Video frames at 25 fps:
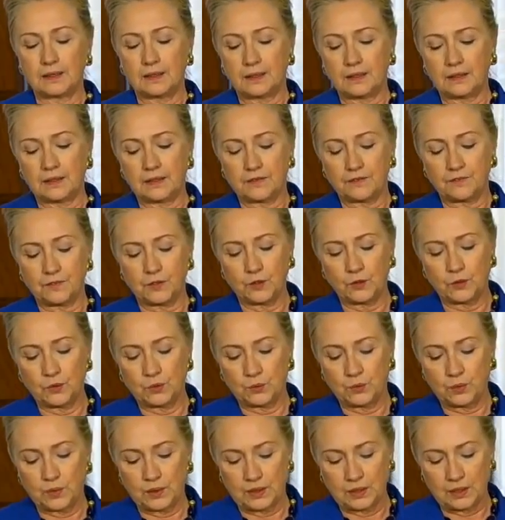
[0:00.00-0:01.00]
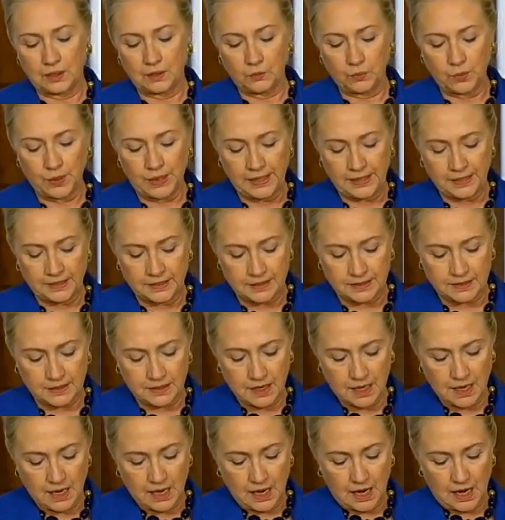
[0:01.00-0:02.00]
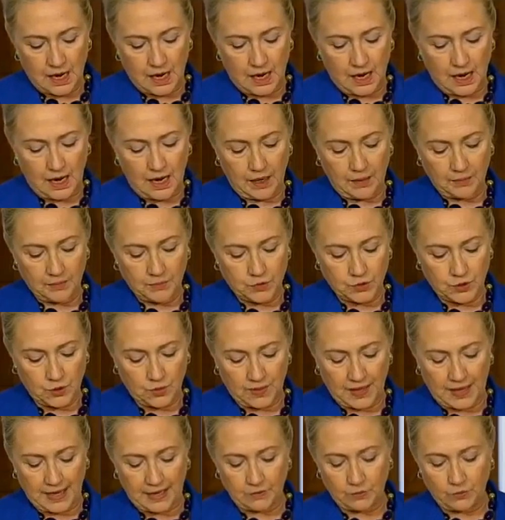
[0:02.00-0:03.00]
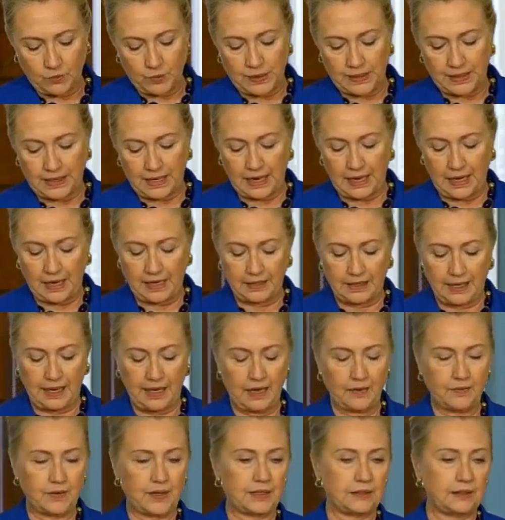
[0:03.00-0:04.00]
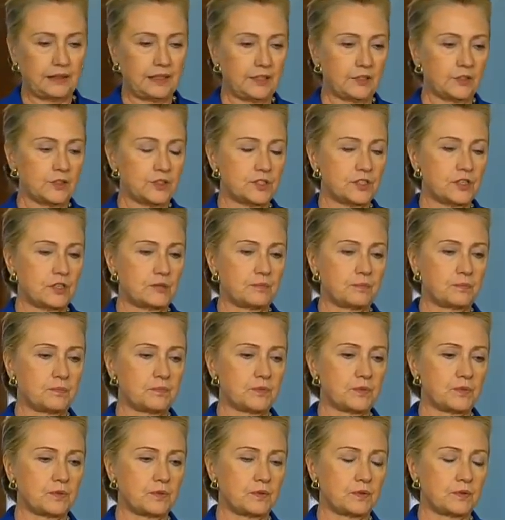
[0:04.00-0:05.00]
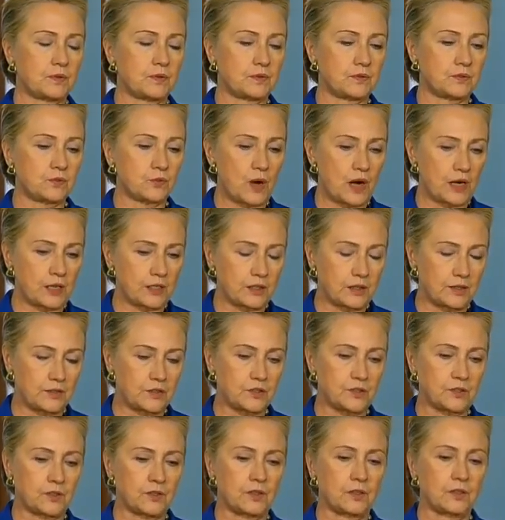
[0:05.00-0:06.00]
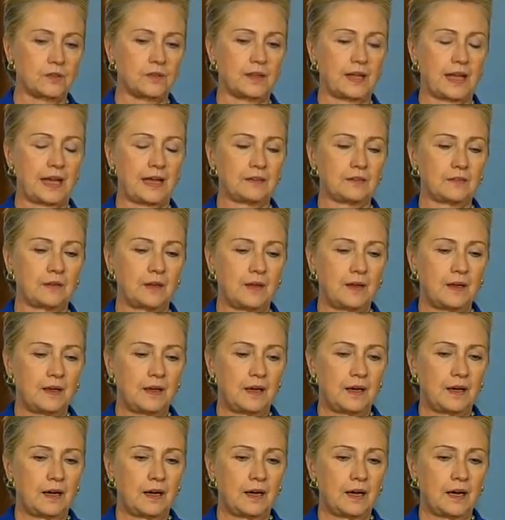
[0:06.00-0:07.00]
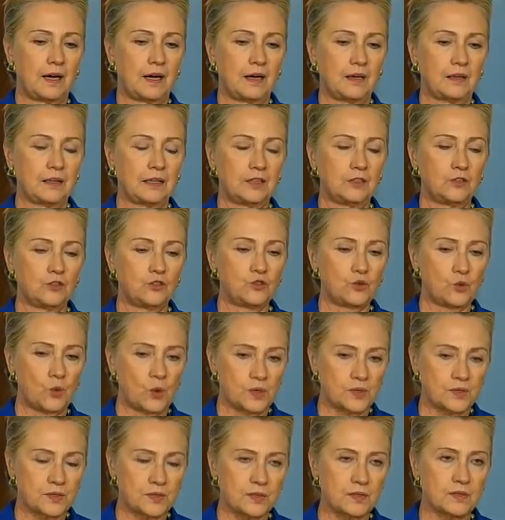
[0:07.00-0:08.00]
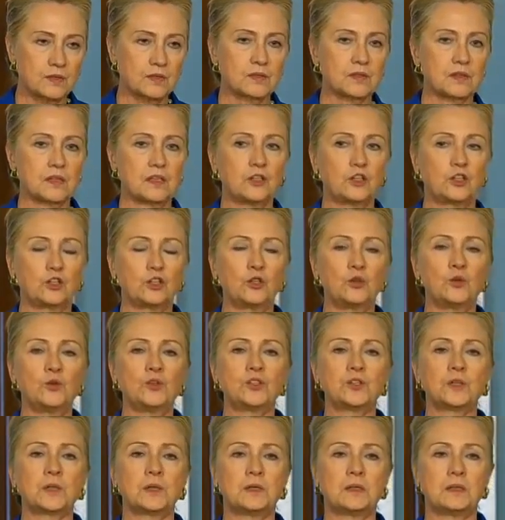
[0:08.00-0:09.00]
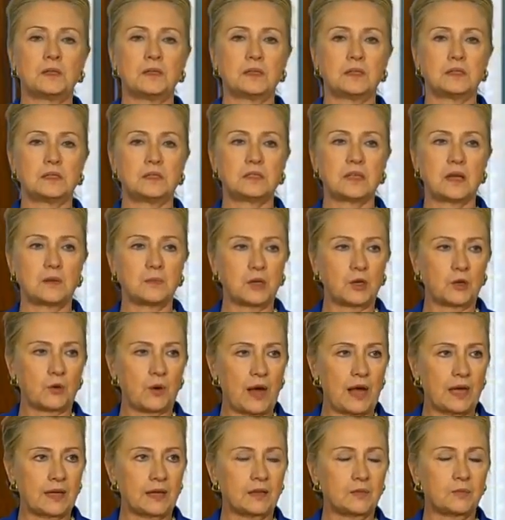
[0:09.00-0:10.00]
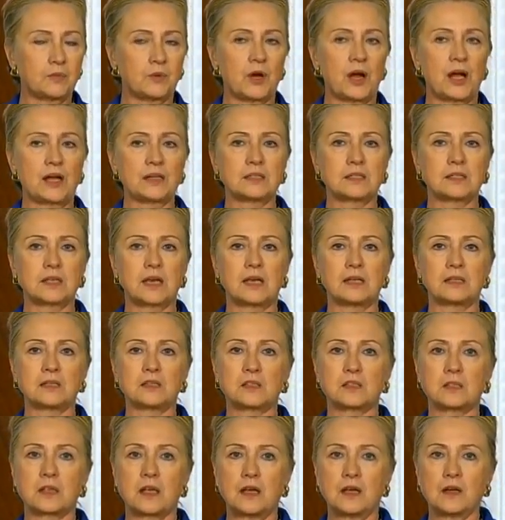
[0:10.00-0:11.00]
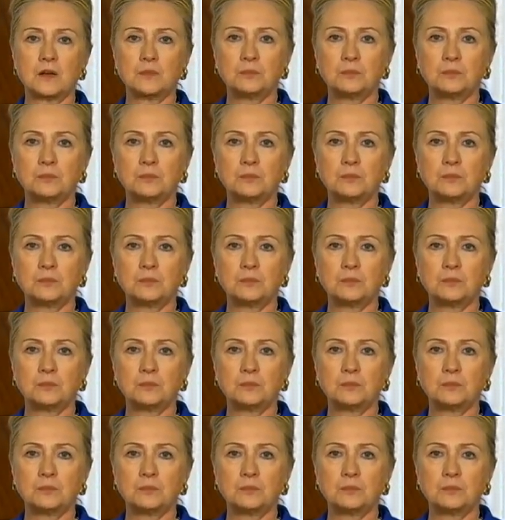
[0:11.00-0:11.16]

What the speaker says: in a few weeks so that we can have a leadership structure that endorses inclusion, democratic process,